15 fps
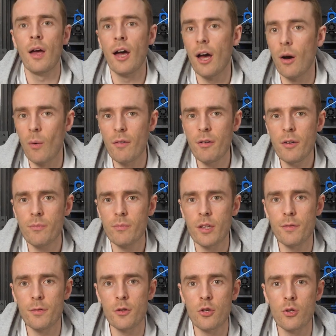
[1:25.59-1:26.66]
However,
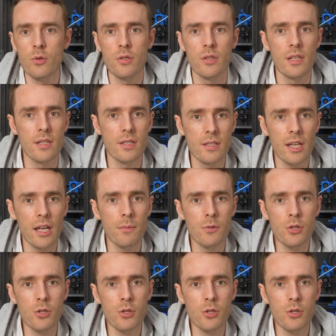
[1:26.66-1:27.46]
if you use the same